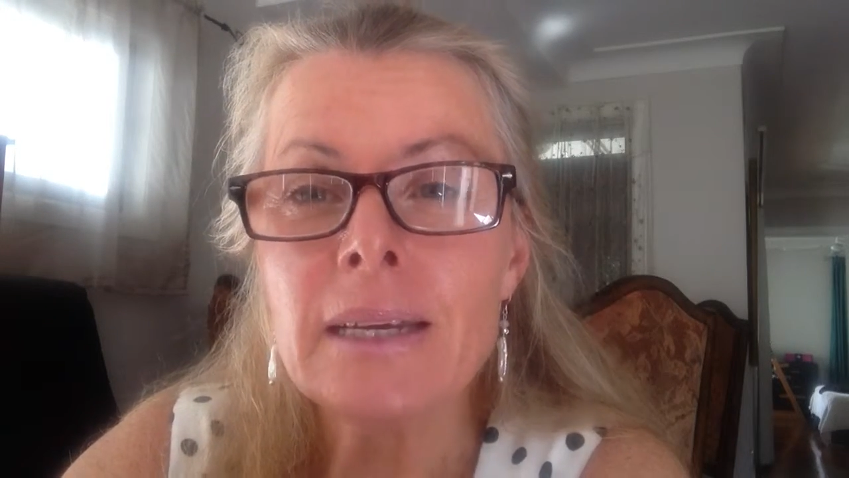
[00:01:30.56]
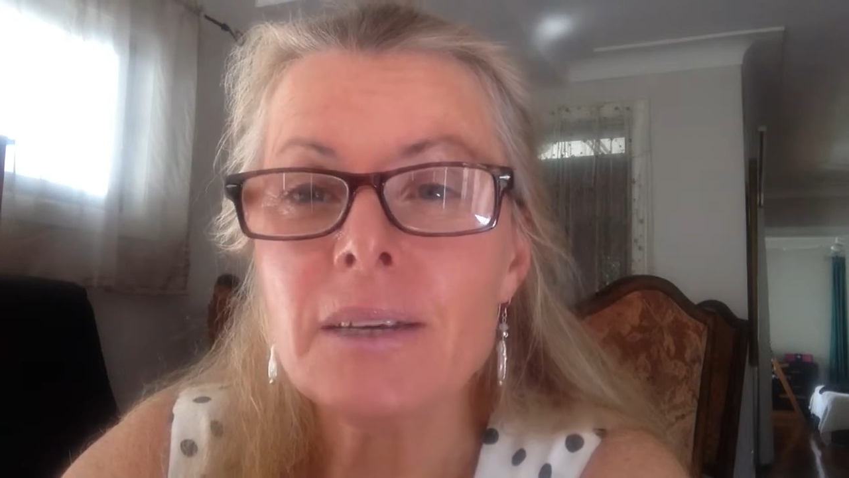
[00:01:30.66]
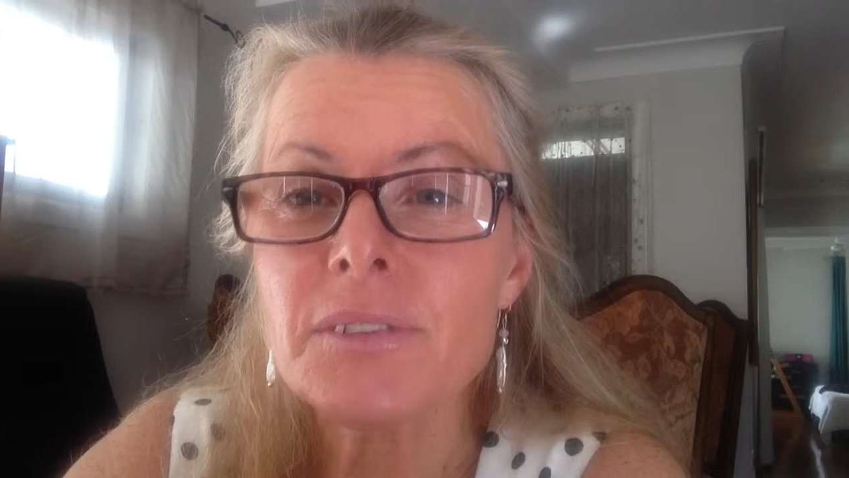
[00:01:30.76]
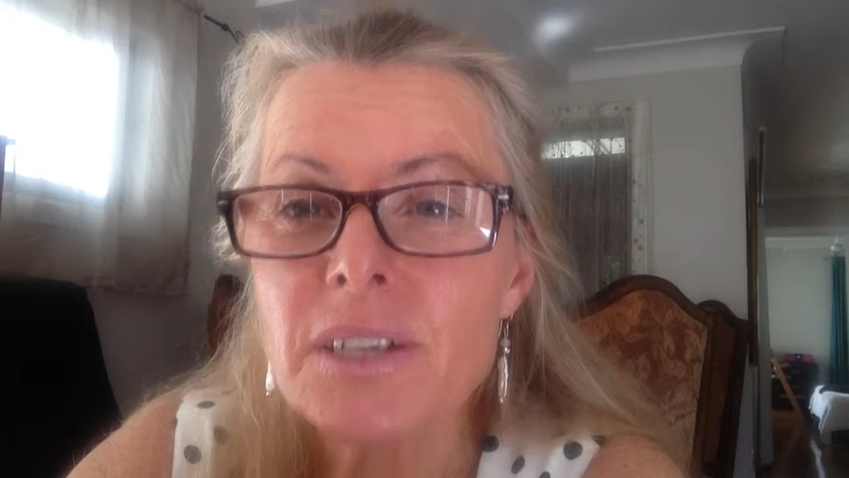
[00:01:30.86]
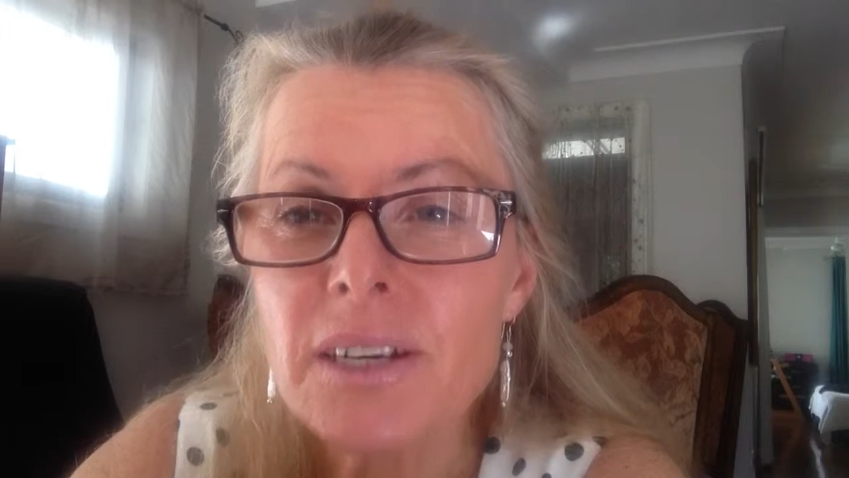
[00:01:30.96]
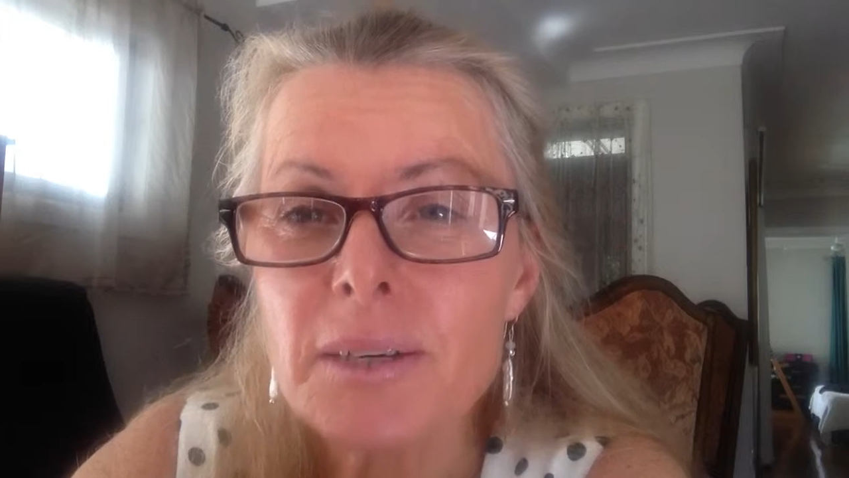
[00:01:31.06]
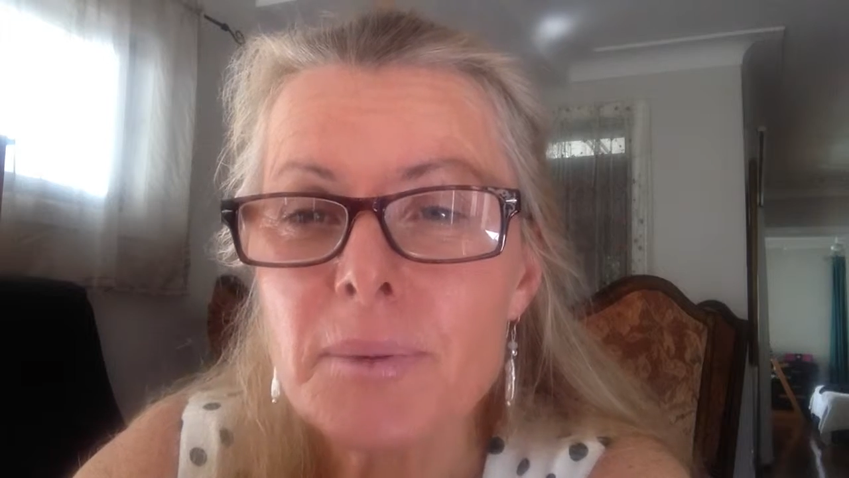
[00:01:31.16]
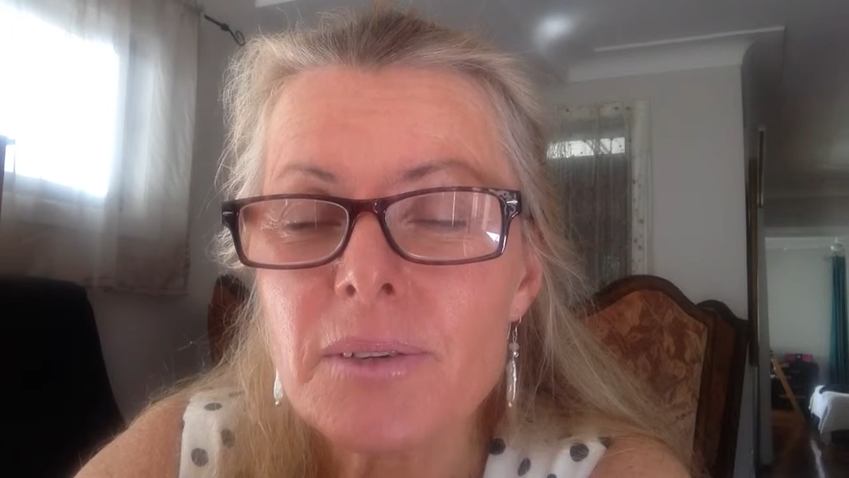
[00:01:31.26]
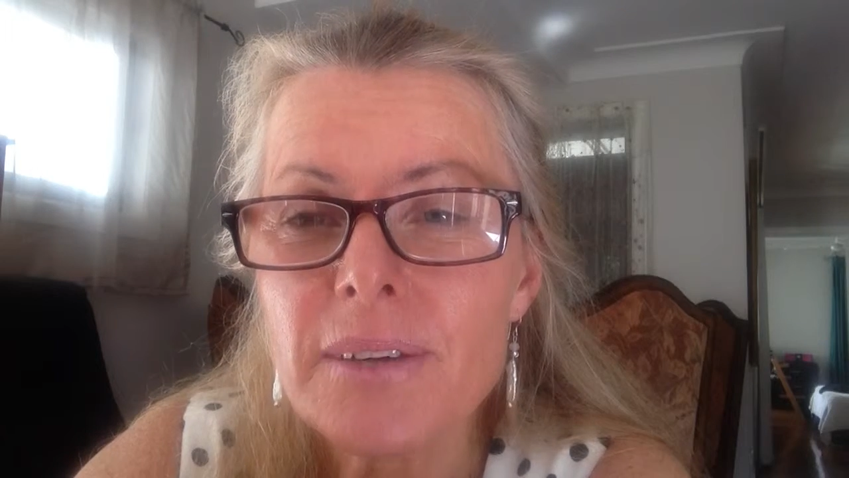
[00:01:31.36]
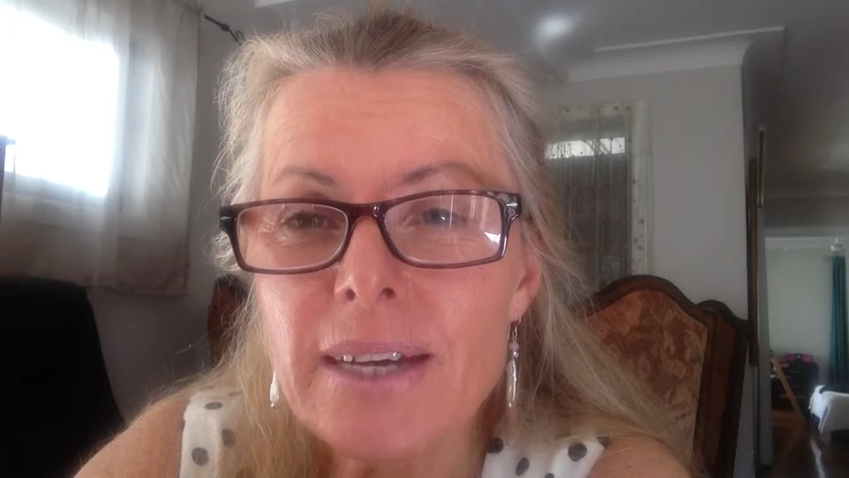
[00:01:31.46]
If you'd like a
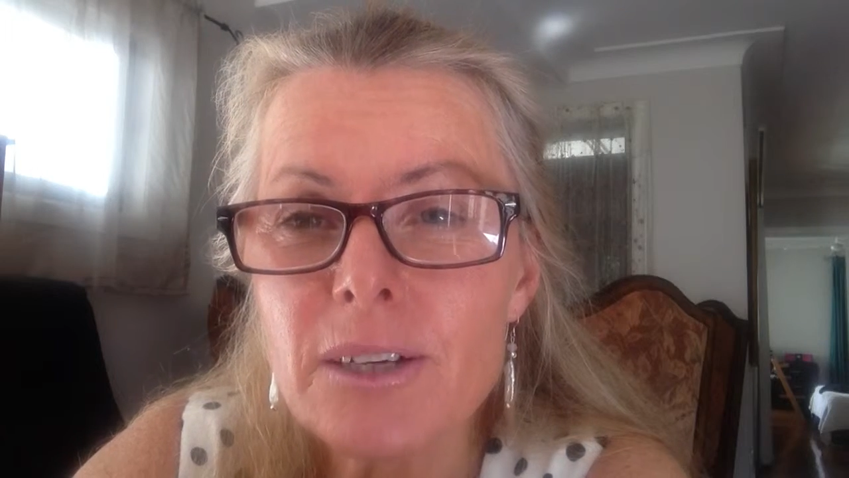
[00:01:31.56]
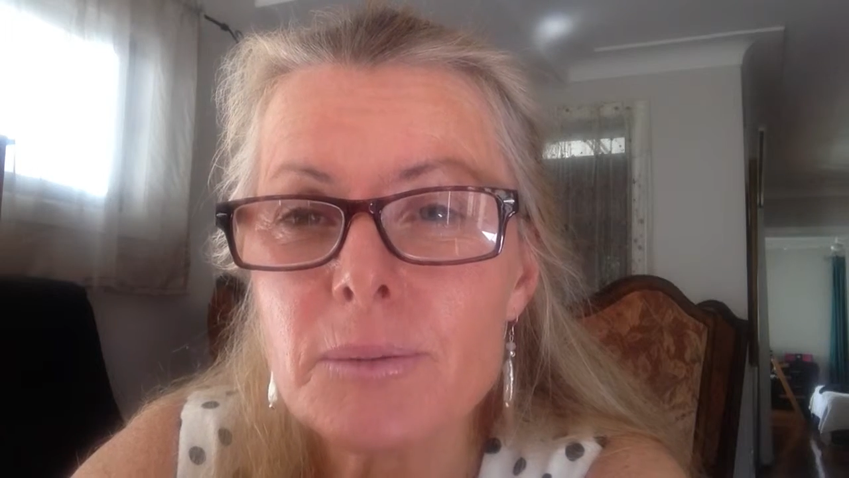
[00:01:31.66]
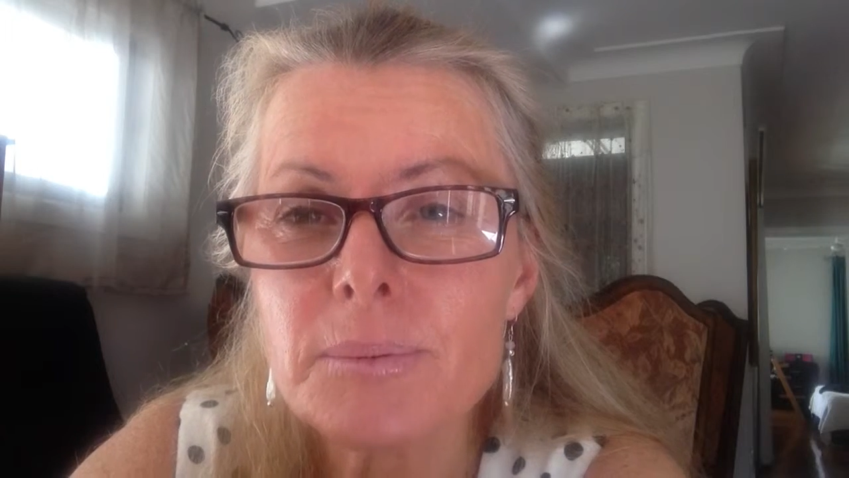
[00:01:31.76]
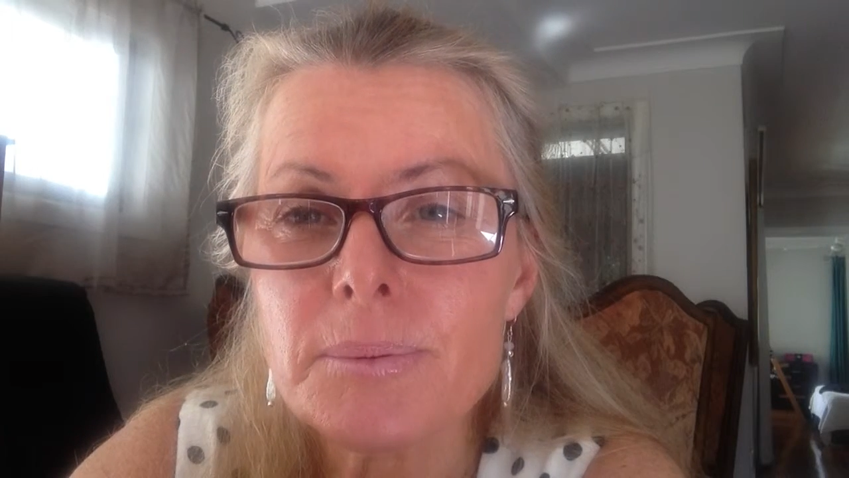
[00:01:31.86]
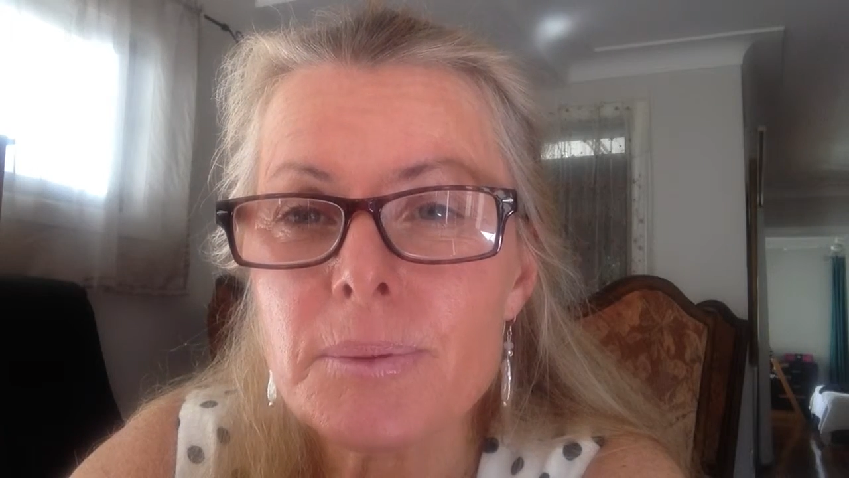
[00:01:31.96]
bit of help